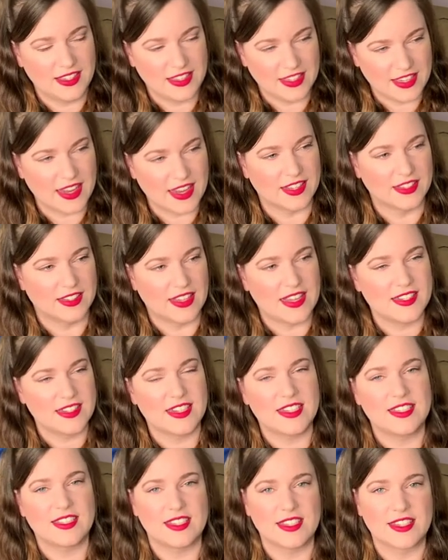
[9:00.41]
yeah, that
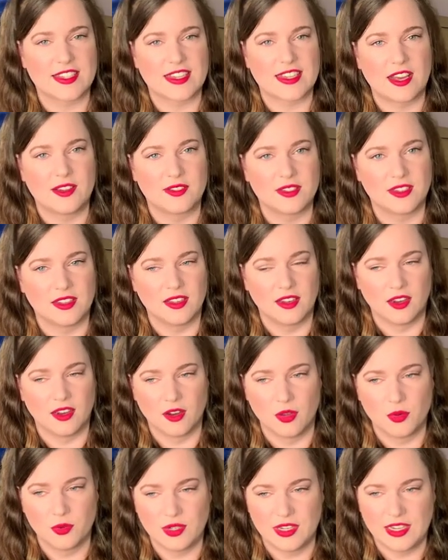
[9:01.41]
doesn't sound a
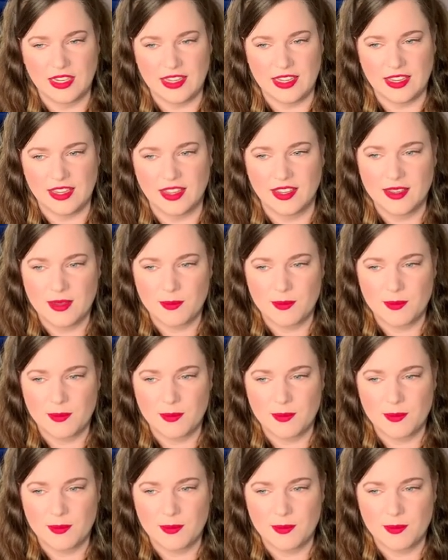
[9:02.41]
lonely